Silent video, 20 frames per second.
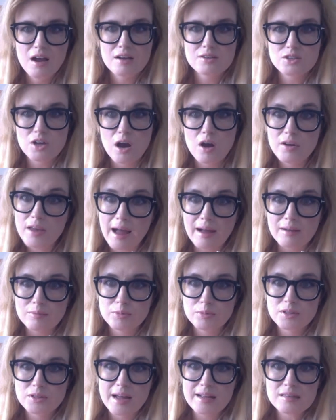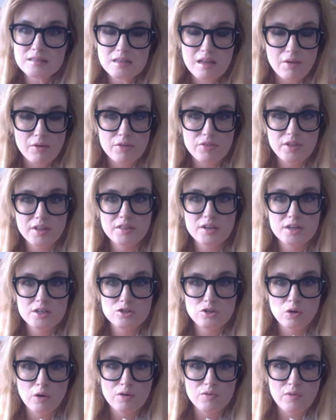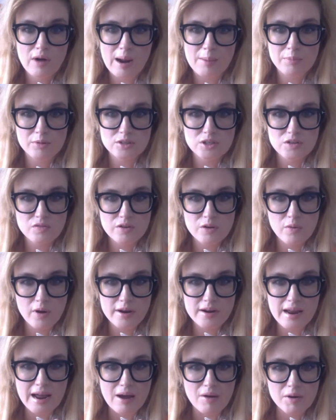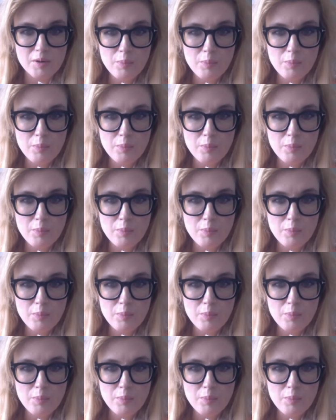So yeah, but that's the other thing that he's doing for Apple TV right now.